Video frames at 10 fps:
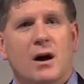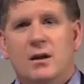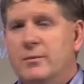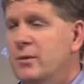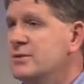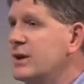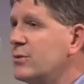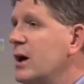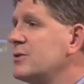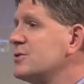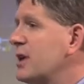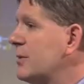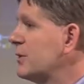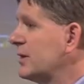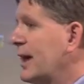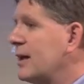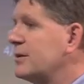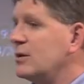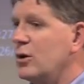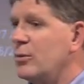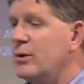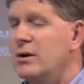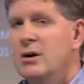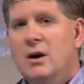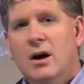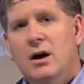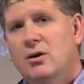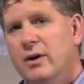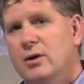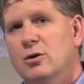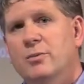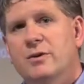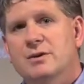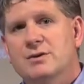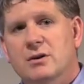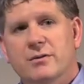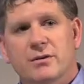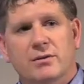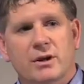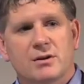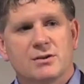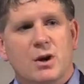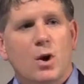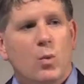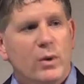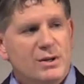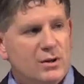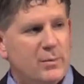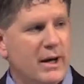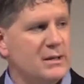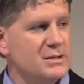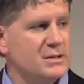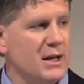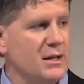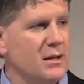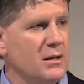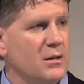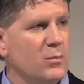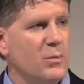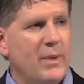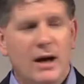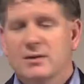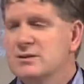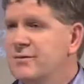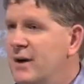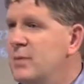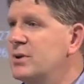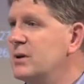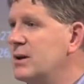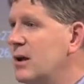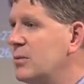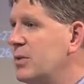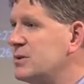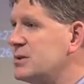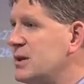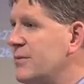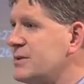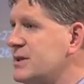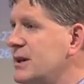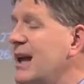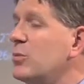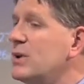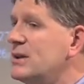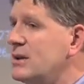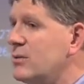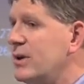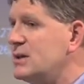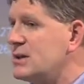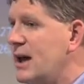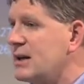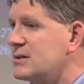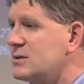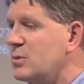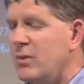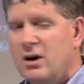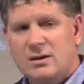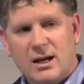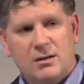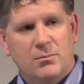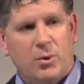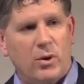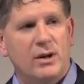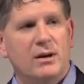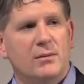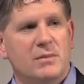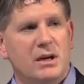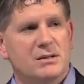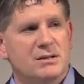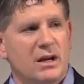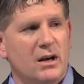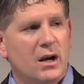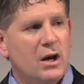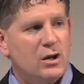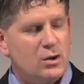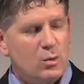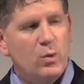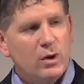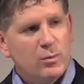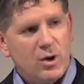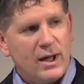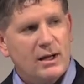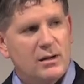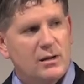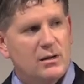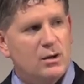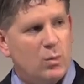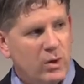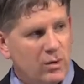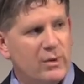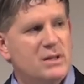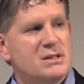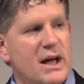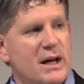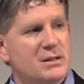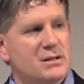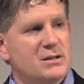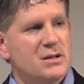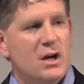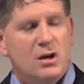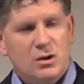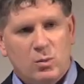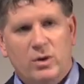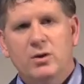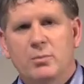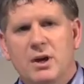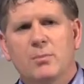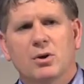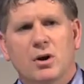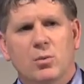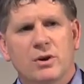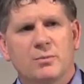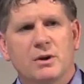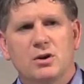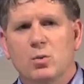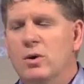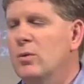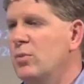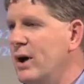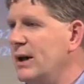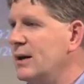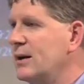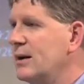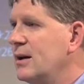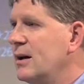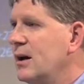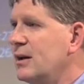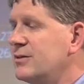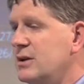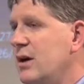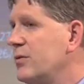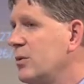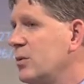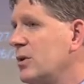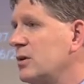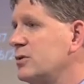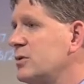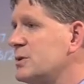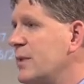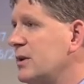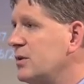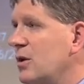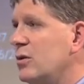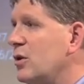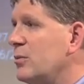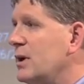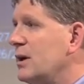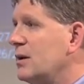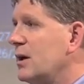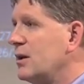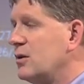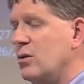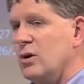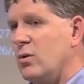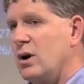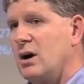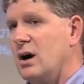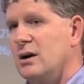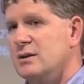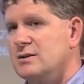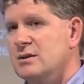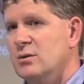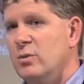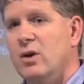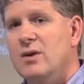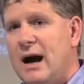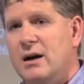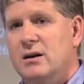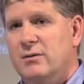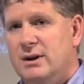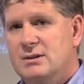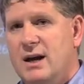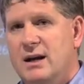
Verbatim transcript: Other members like Roger Chamber and Kathy Lohmer, a great group of conservative leaders. We took back the state. We balanced a $5 billion budget deficit and we didn't raise taxes. When Mark Dayton pointed at me and said, you will break, you will raise taxes, you will, the people are with me, you will break. And I said, Governor, with all due respect, you don't know me and you don't know our caucus. We are not going to raise